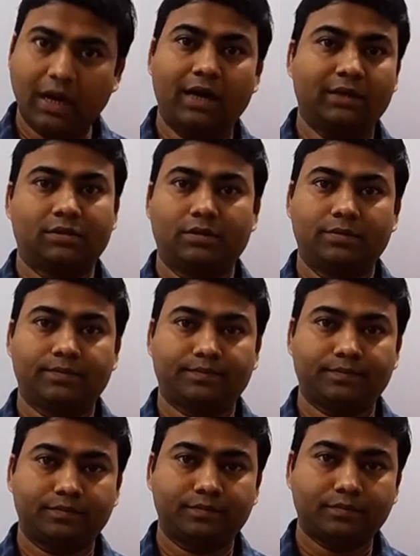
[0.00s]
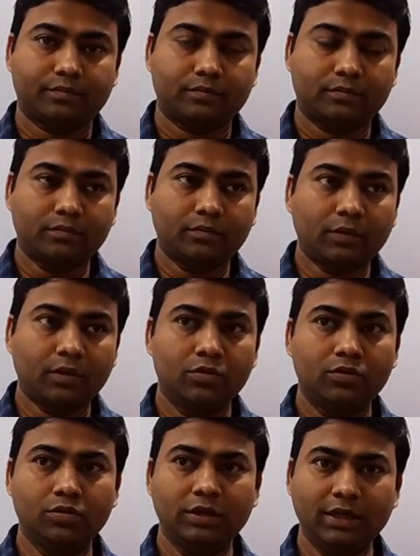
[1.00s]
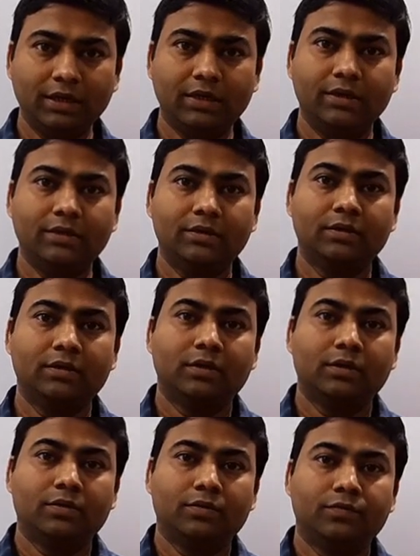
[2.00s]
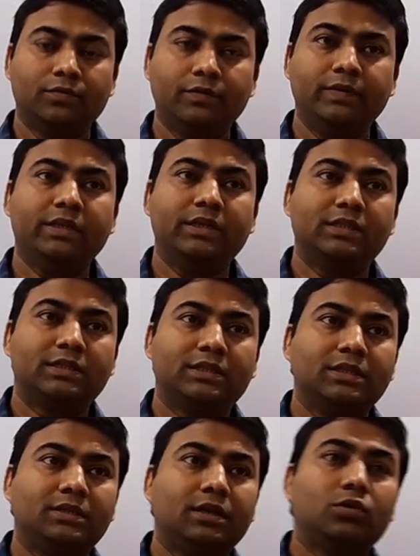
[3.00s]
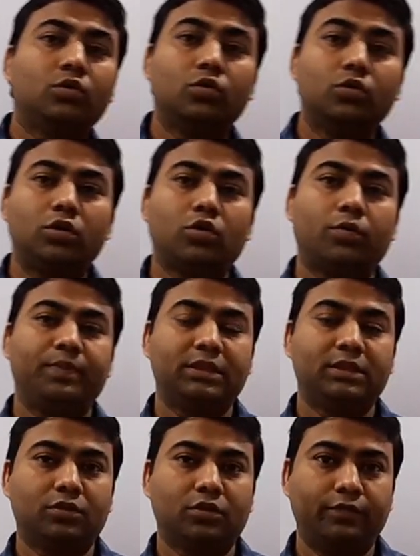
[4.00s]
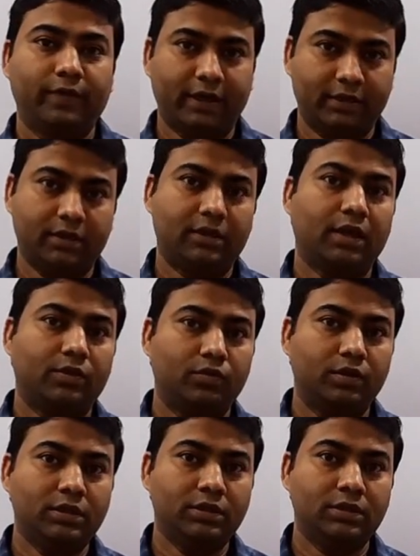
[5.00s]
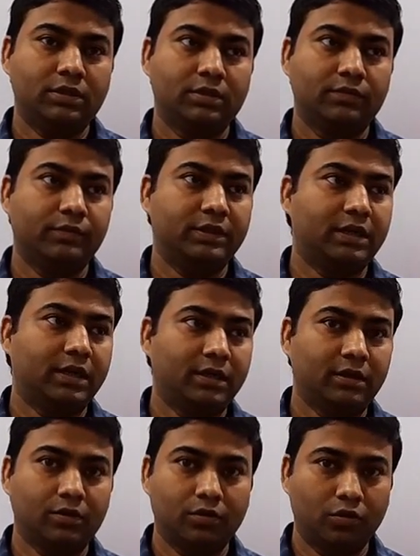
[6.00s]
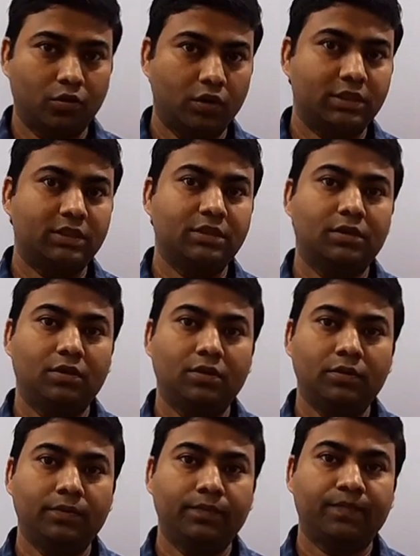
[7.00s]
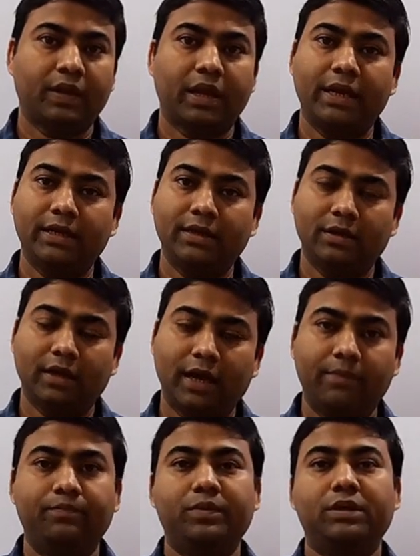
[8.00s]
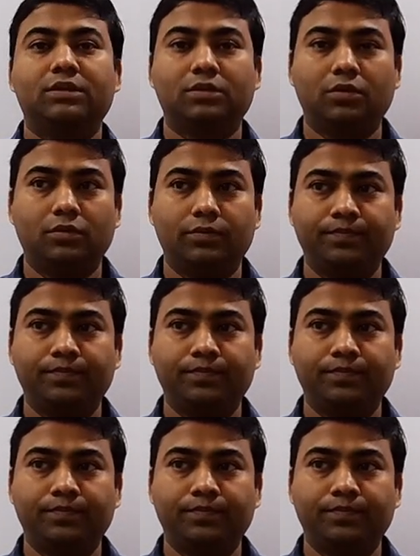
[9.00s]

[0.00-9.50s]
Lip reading: asked. So here we will discuss the core topics of vector calculus, which are Gauss's law and Ampere's law.